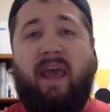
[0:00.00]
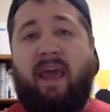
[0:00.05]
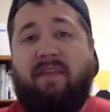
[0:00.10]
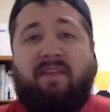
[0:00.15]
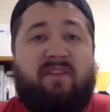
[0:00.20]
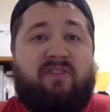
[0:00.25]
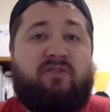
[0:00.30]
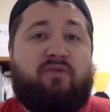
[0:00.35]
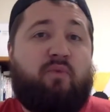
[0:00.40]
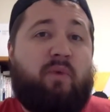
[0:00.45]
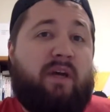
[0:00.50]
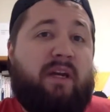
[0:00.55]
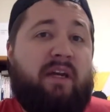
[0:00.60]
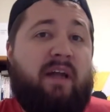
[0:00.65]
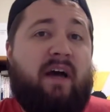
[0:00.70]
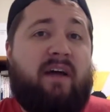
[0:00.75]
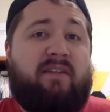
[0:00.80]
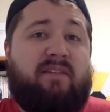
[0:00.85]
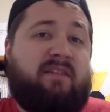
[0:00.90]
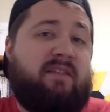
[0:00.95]
And this is what he
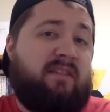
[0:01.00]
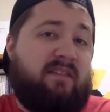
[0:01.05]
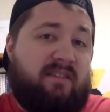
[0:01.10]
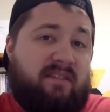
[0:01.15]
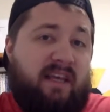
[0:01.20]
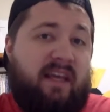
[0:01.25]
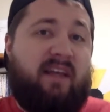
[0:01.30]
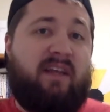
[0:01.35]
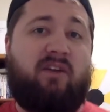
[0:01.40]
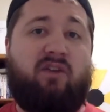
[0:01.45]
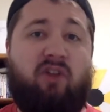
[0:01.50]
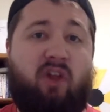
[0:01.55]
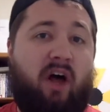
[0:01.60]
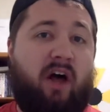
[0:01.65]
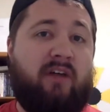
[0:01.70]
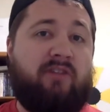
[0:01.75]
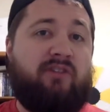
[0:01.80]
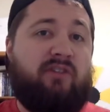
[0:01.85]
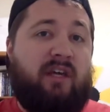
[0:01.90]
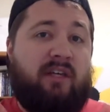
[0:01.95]
does. This is Santa Claus.